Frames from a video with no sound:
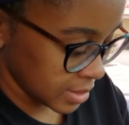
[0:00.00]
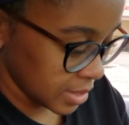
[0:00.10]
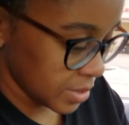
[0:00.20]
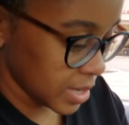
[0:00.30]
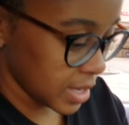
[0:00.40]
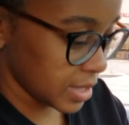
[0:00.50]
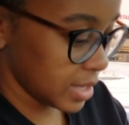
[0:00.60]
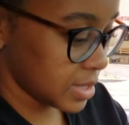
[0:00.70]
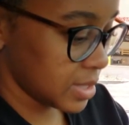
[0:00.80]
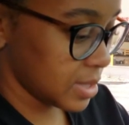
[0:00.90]
Okay. okay. Let's
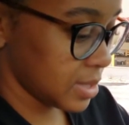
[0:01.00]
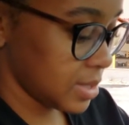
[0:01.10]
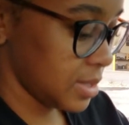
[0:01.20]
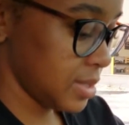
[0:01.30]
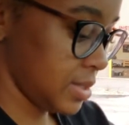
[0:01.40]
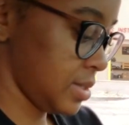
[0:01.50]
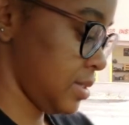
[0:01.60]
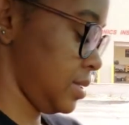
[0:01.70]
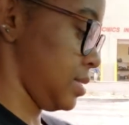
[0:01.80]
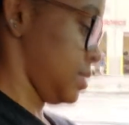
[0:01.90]
just see if the phone fits in there
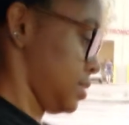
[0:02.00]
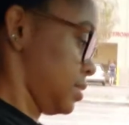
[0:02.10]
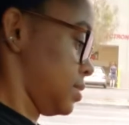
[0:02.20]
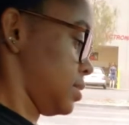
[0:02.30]
first.